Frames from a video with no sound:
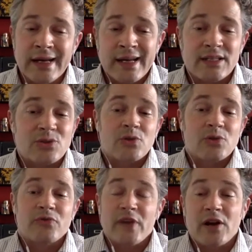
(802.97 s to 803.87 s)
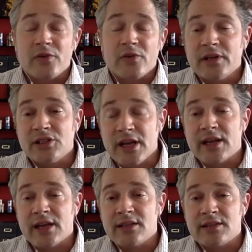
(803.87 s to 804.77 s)
is there's a very real
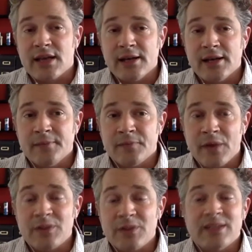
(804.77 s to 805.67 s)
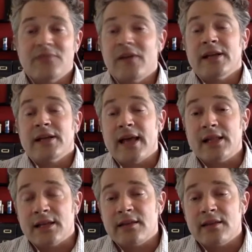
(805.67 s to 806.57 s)
chance, I would say it's very likely,